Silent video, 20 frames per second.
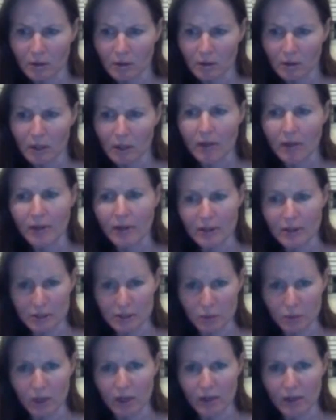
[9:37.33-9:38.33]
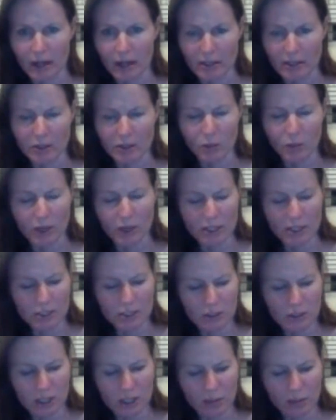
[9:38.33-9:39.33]
And then square that. So what did
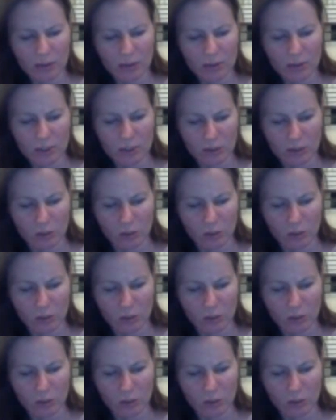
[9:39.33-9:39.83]
you get when you took